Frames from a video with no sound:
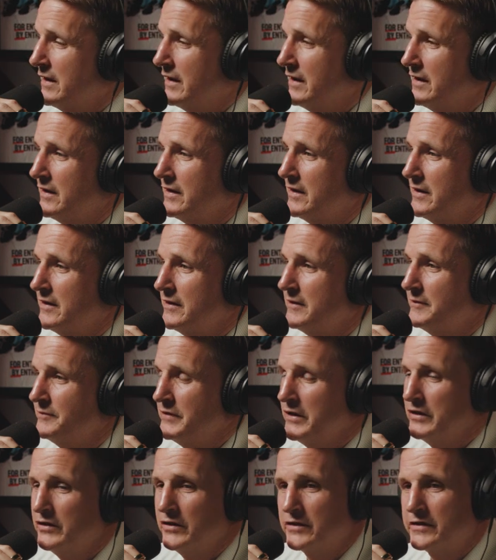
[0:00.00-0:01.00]

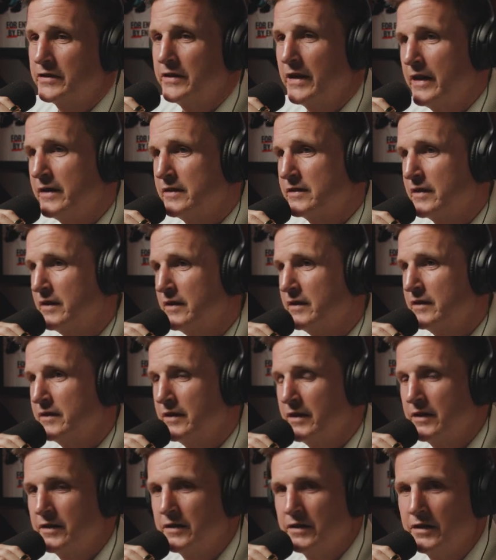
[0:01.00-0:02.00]
And look, today's
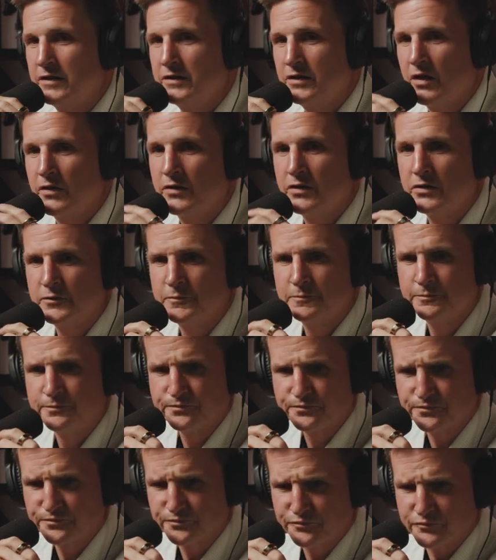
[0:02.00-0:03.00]
another
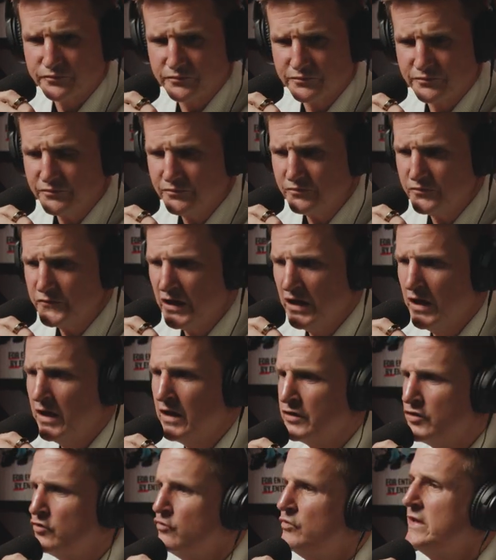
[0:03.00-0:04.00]

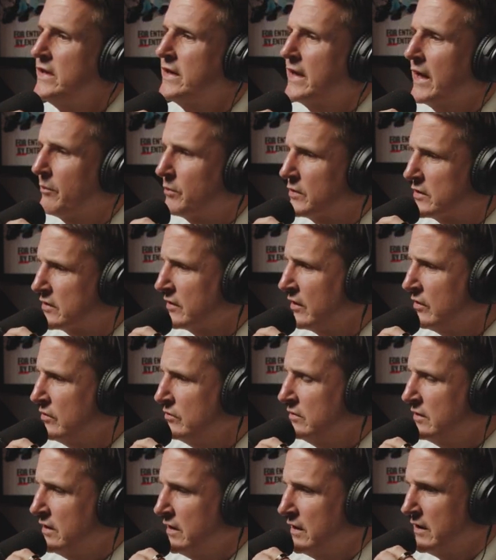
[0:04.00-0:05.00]
unique
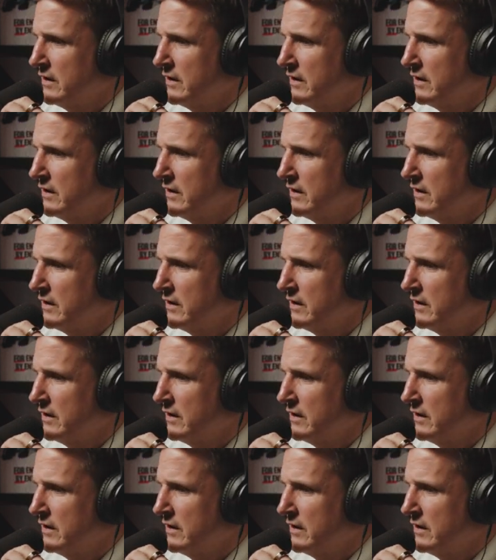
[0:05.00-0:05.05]
episode.